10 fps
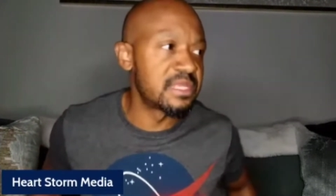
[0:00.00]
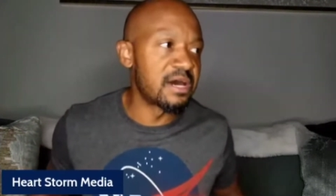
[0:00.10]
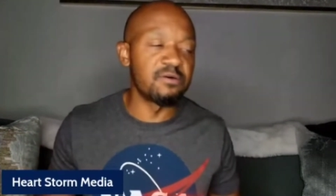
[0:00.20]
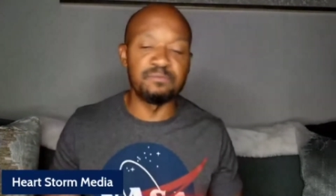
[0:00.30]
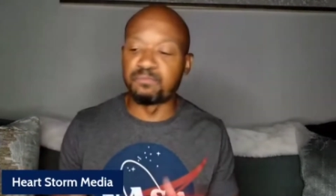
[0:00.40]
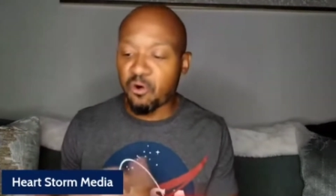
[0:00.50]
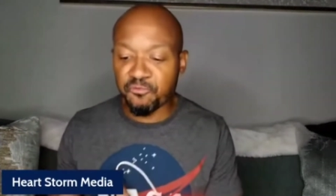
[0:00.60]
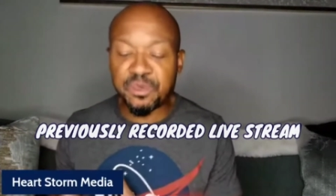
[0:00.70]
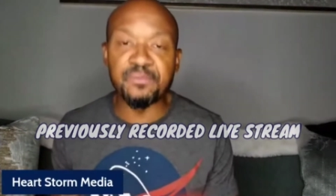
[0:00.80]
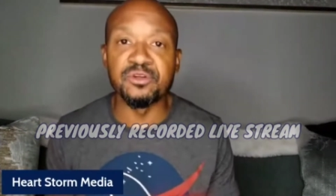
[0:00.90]
Now,
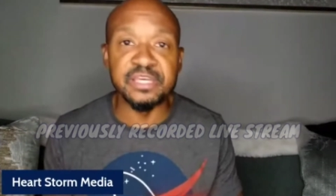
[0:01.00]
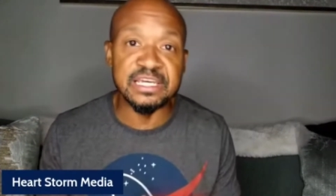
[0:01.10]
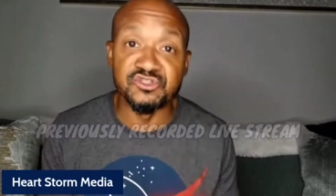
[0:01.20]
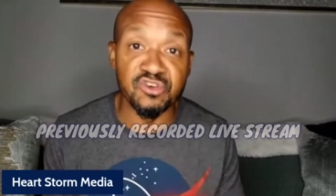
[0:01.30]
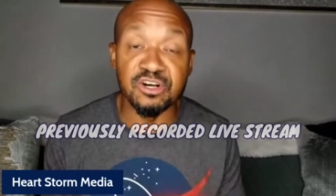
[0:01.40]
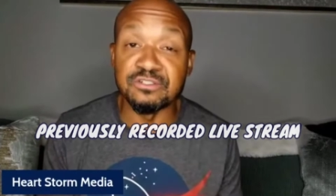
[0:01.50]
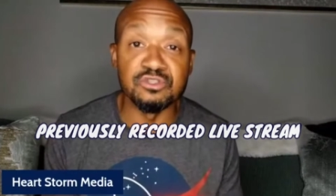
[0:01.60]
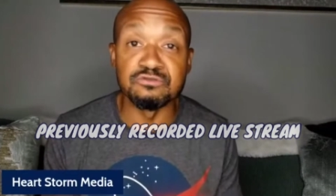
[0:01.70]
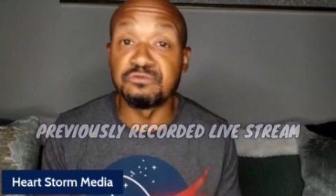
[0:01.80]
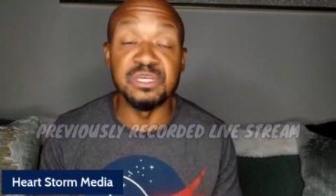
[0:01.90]
both people are getting drugged on
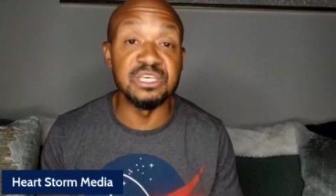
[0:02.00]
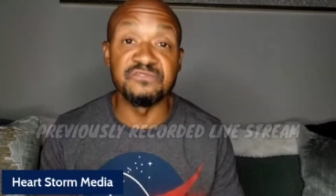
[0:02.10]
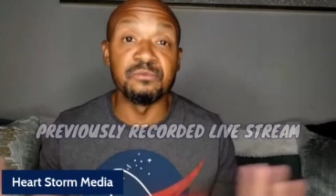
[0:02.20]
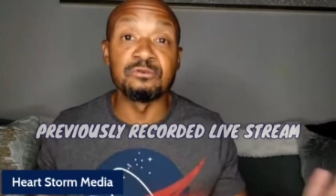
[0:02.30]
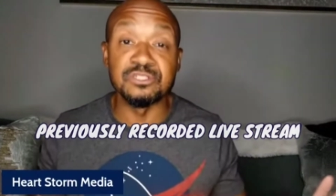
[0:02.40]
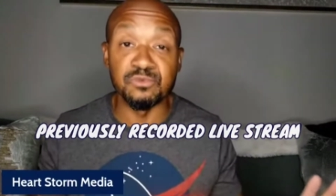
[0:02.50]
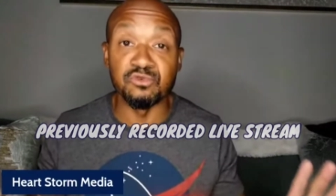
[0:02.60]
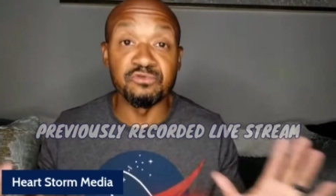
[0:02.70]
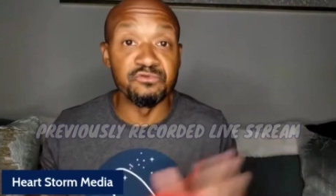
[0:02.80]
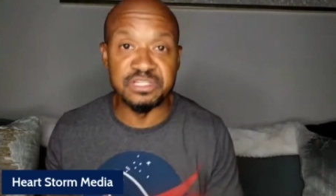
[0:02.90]
social medias for
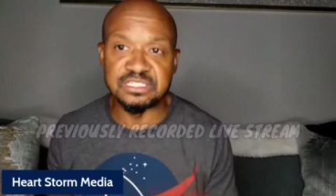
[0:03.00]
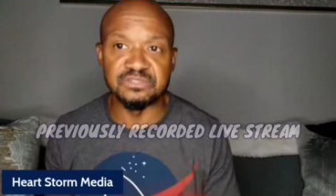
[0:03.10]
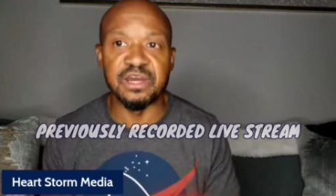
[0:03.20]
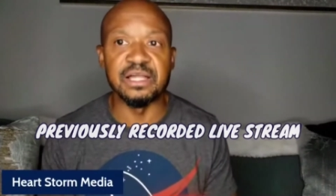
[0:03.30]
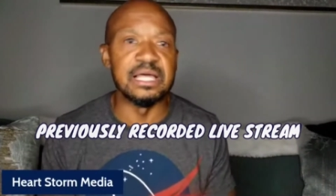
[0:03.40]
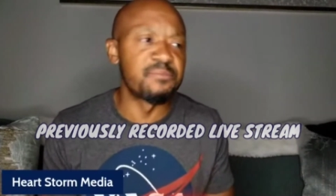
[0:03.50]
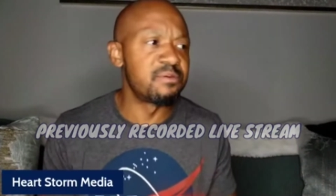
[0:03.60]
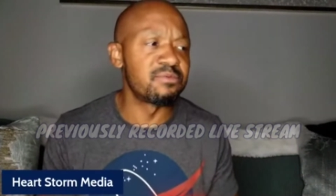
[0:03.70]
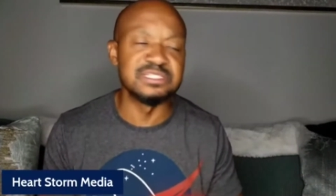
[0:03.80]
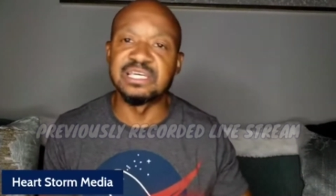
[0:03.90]
multiple reasons, right? A lot of
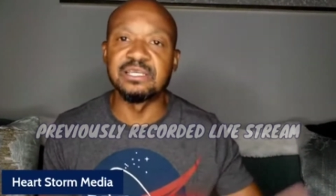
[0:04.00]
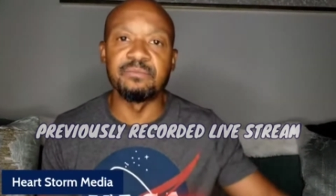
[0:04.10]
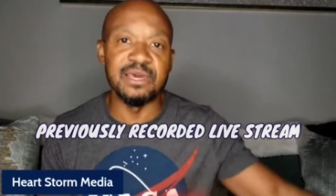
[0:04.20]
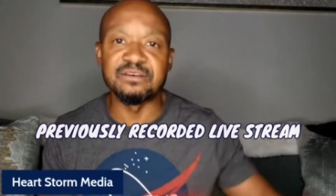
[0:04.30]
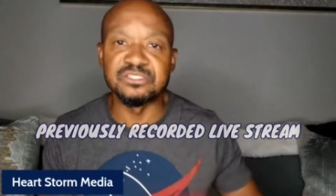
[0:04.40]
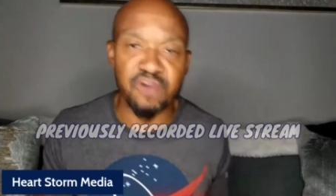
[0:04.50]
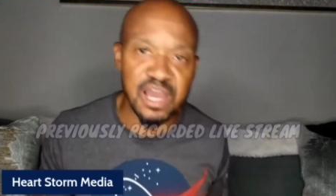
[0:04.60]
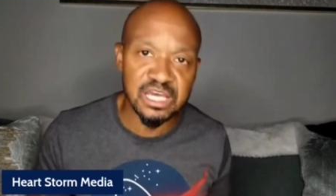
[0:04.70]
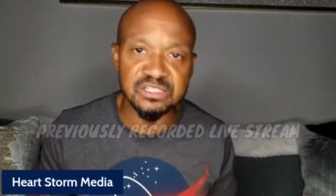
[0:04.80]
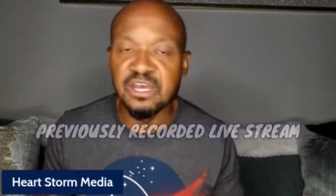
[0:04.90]
people are saying the man's
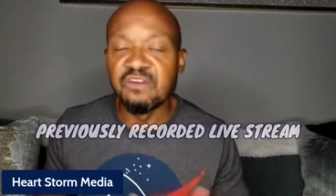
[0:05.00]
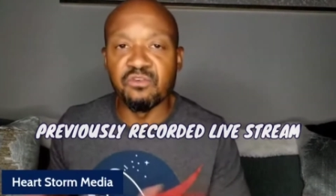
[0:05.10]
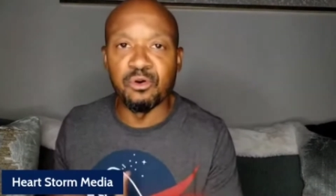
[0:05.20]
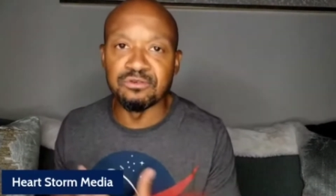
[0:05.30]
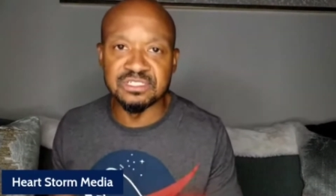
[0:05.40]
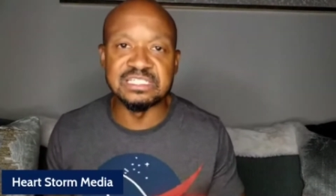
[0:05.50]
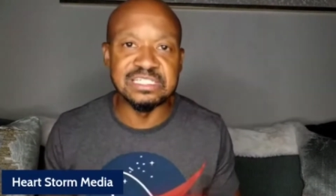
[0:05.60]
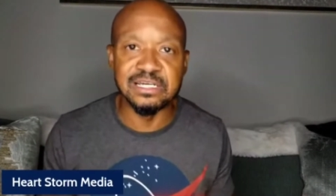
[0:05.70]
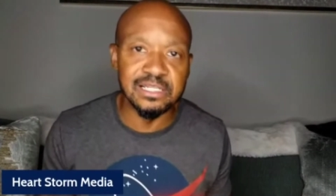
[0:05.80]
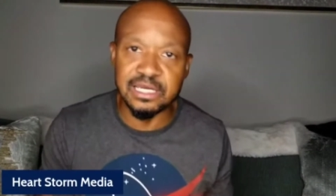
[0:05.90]
crash proposing
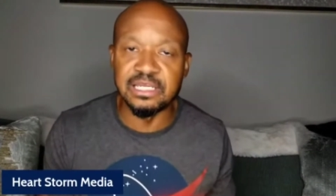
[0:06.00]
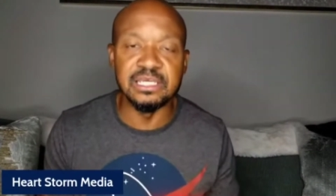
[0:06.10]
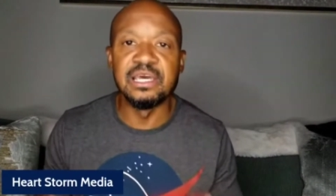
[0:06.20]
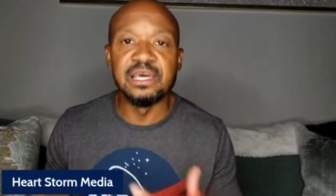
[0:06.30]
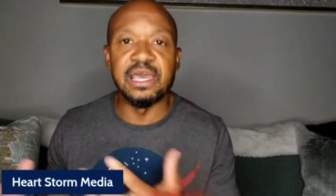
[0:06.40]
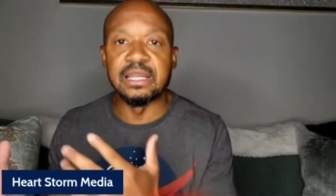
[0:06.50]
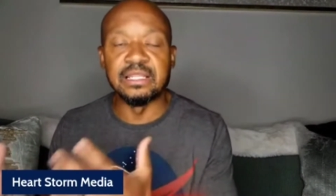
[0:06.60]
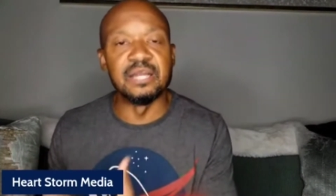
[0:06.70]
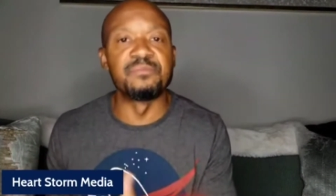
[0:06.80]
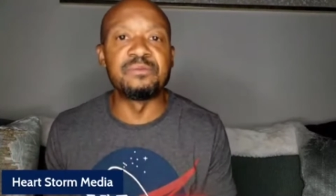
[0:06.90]
this young lady, and
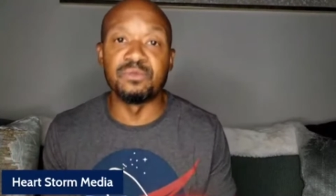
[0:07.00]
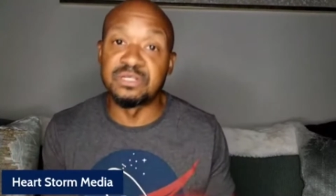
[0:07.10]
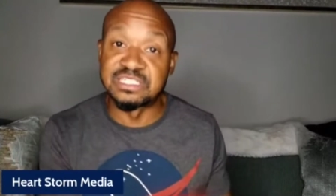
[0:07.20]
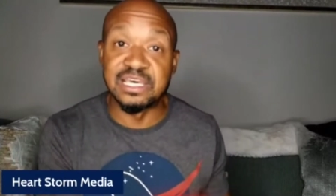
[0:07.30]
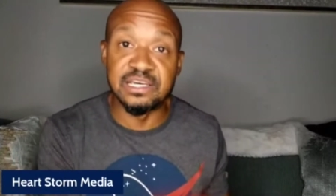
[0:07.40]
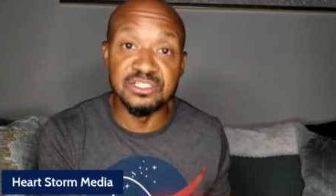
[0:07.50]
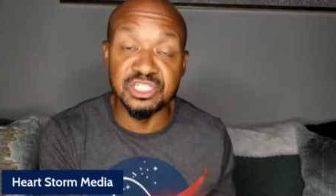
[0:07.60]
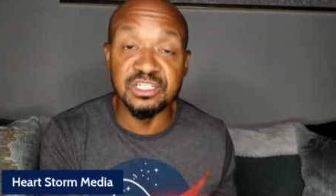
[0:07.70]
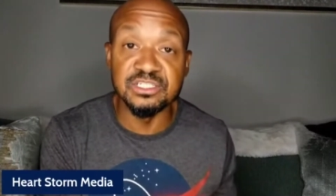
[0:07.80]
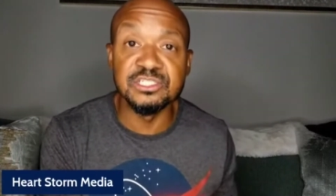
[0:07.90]
a lot of people are saying
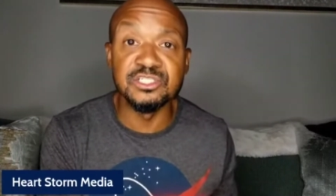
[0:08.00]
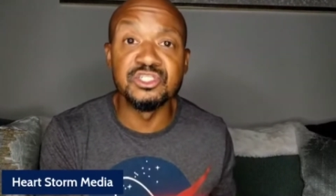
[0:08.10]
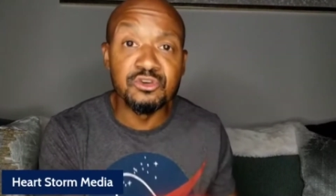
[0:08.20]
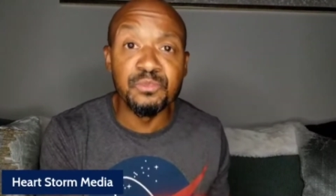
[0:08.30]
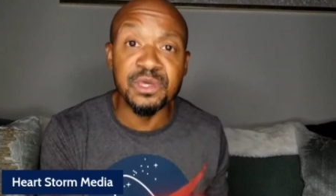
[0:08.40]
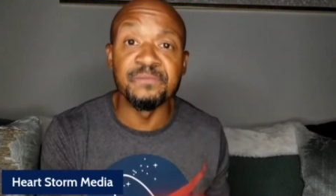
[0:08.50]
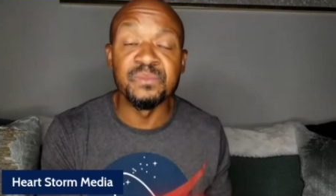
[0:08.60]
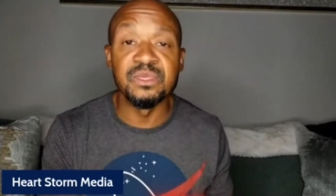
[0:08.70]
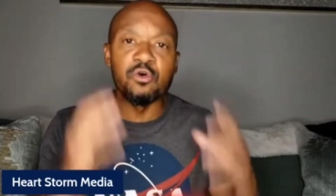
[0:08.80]
she's stupid.